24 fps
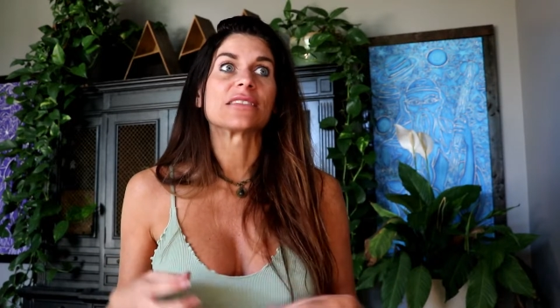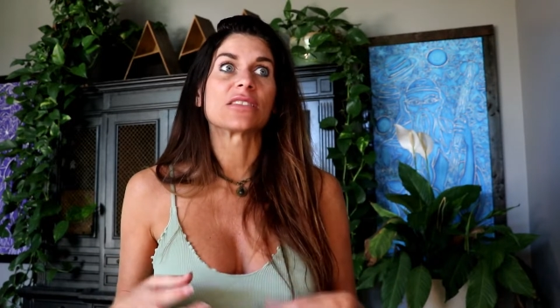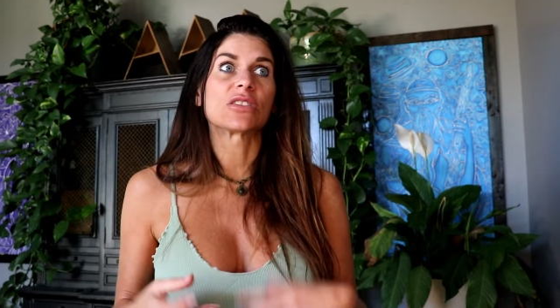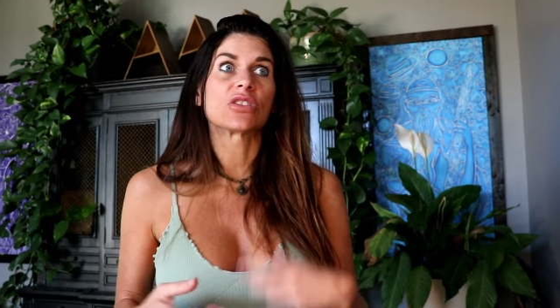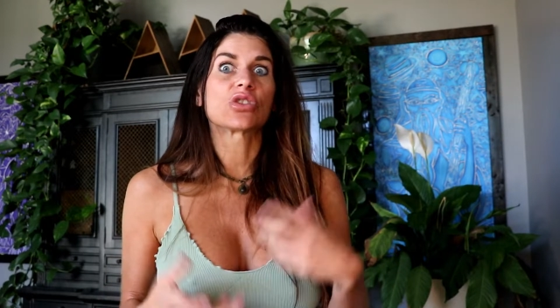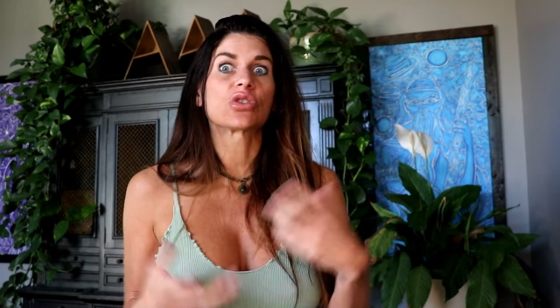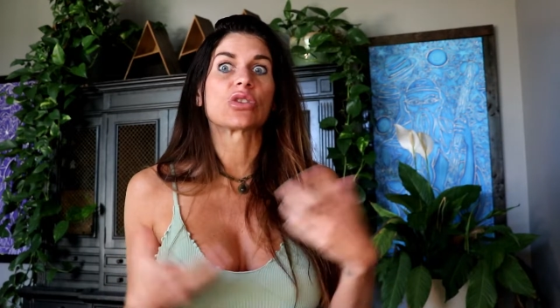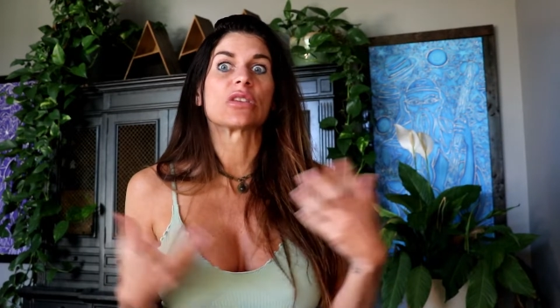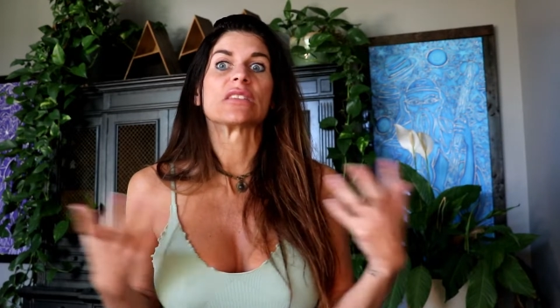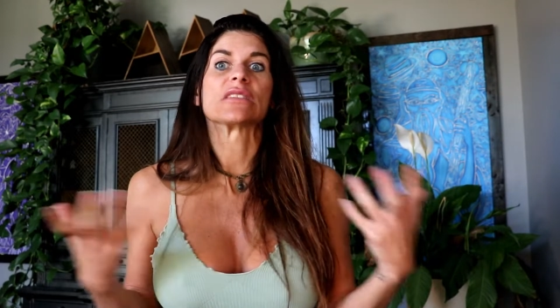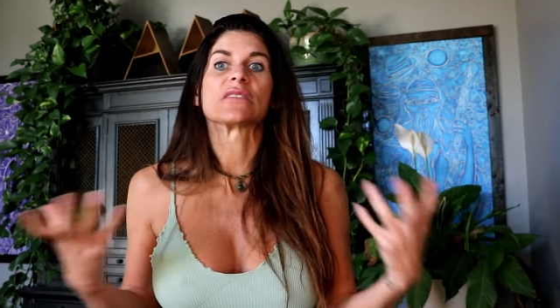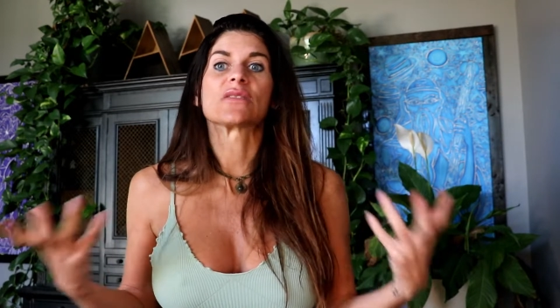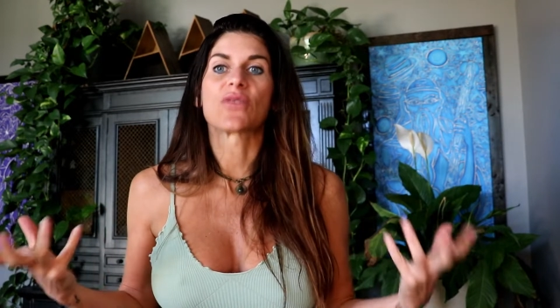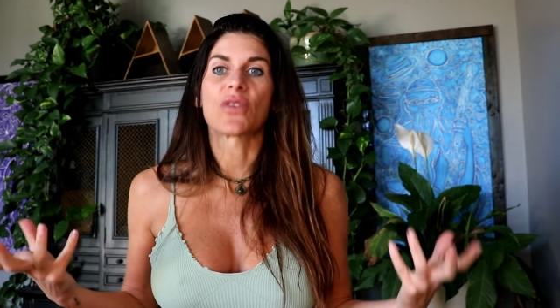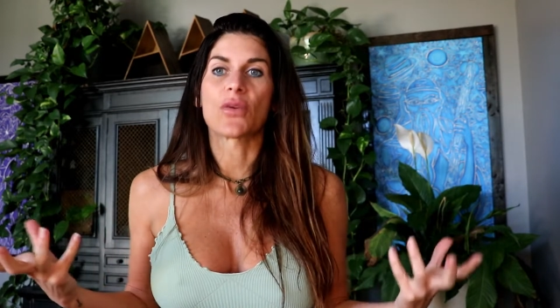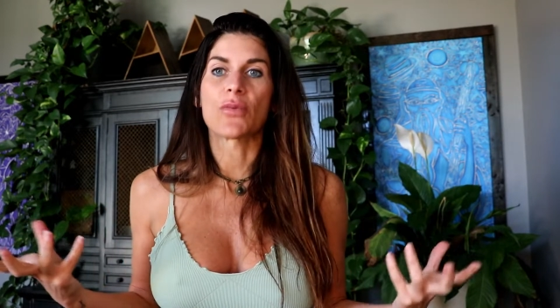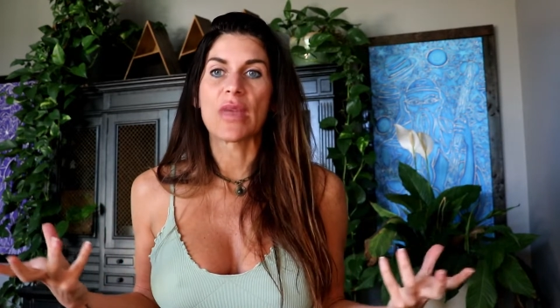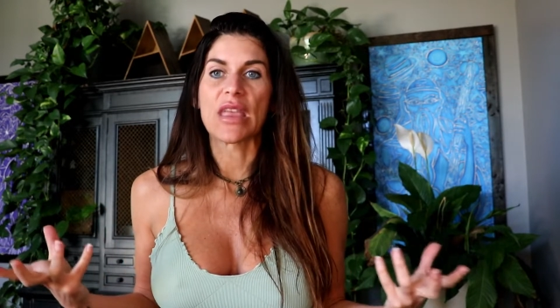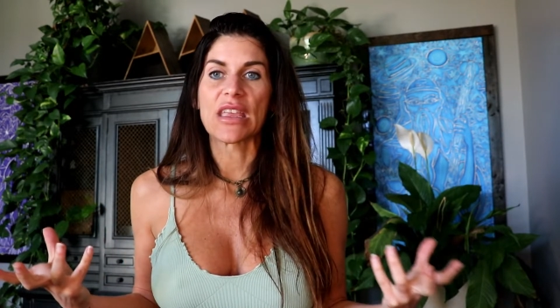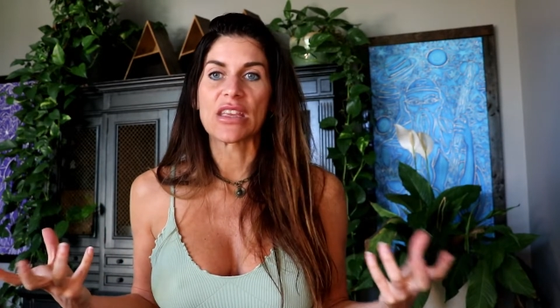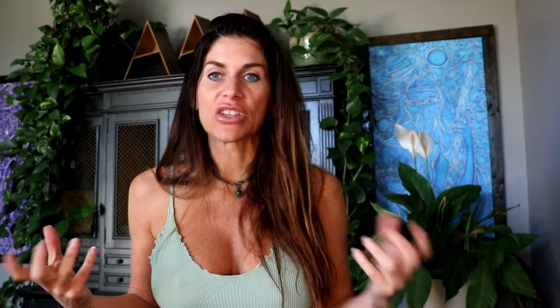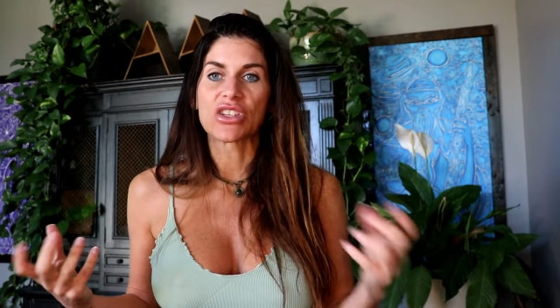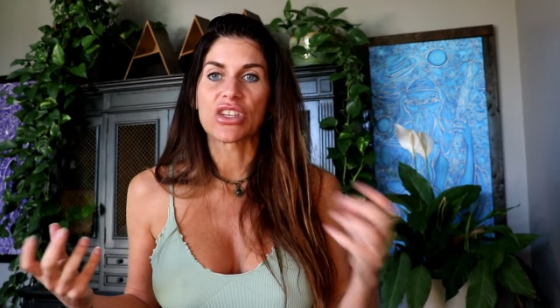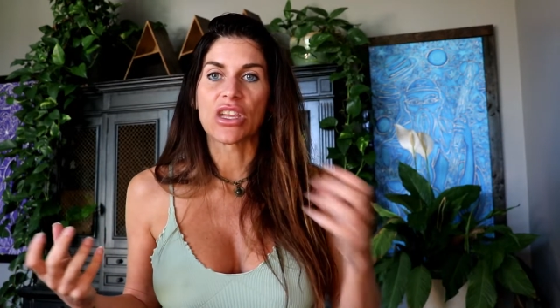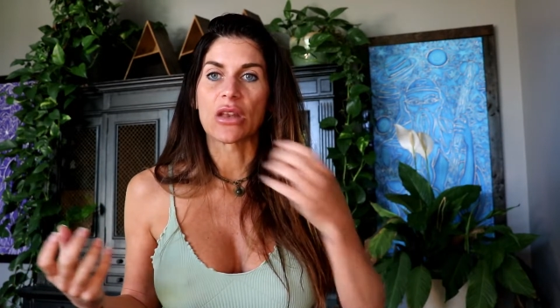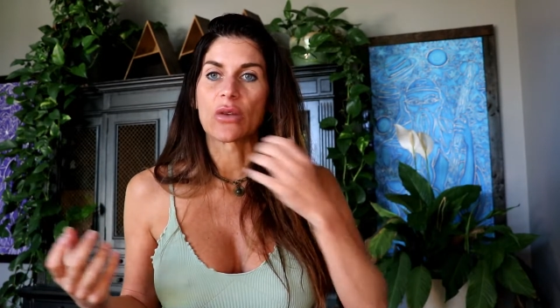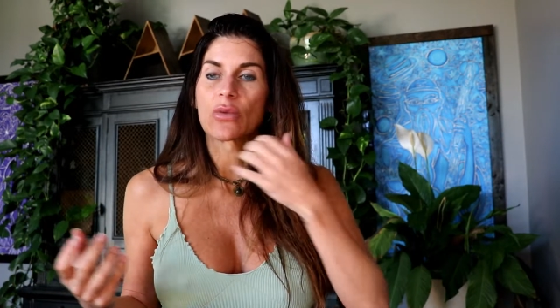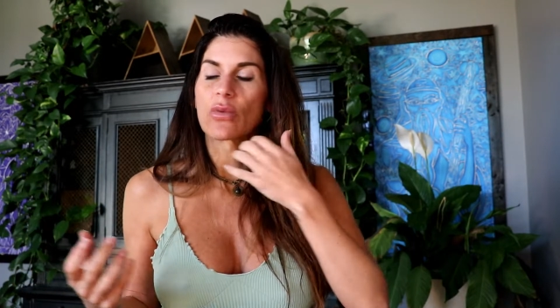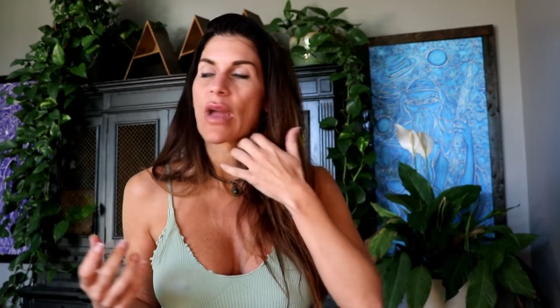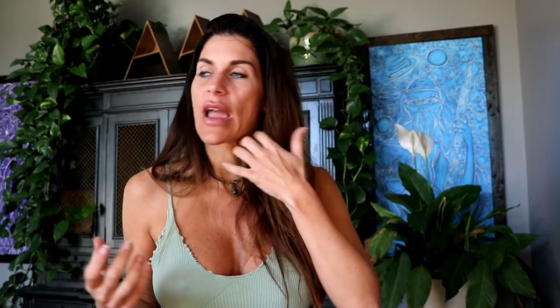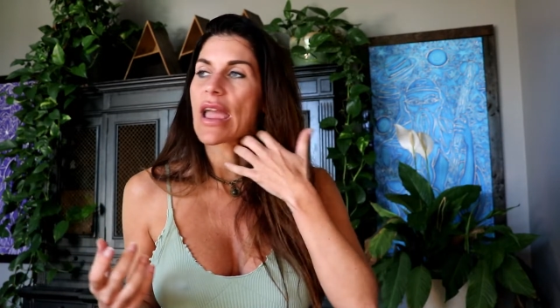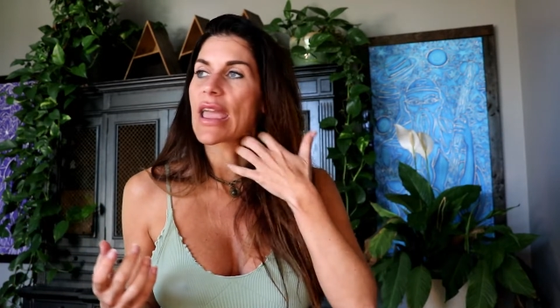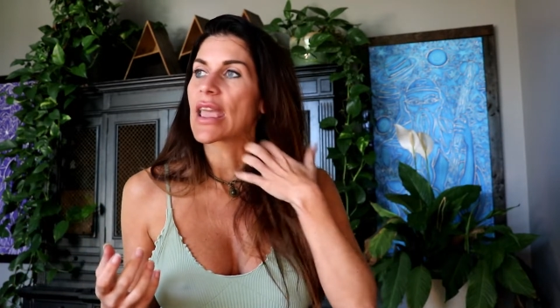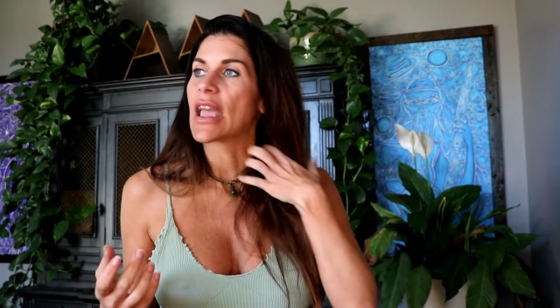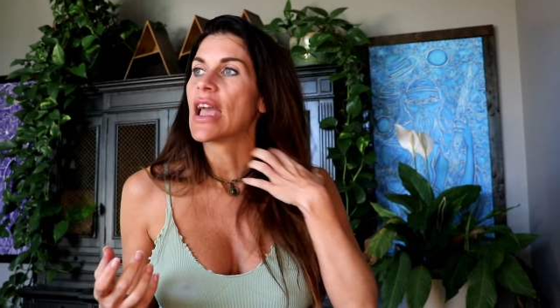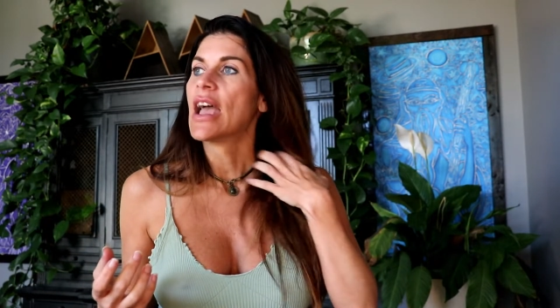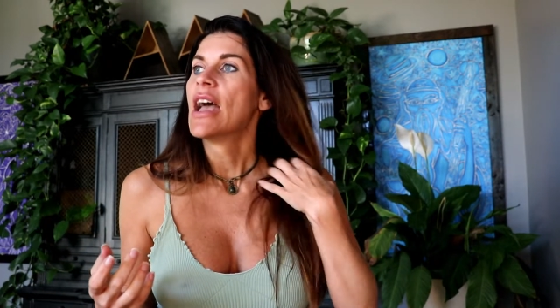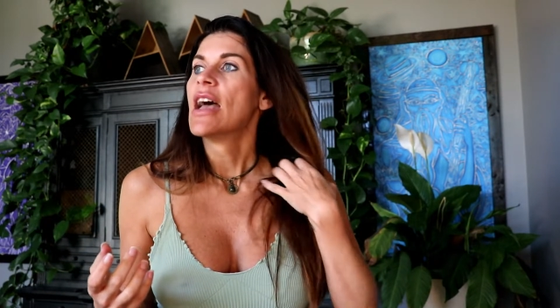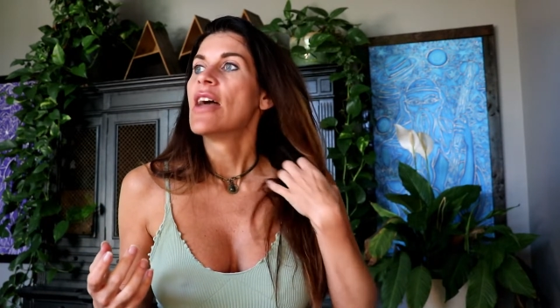a transformation, right?